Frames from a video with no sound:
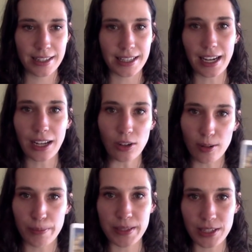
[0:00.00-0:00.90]
They're like
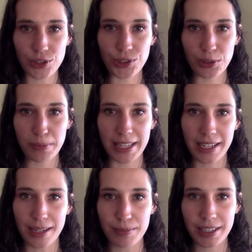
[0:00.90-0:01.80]
oppositional, but they
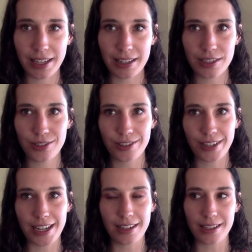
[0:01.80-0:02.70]
come together to
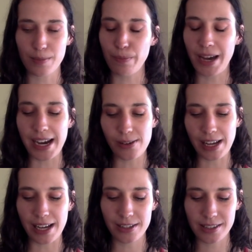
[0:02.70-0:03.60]
create this
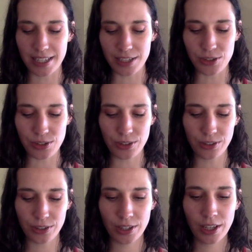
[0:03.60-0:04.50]
powerhouse that is you.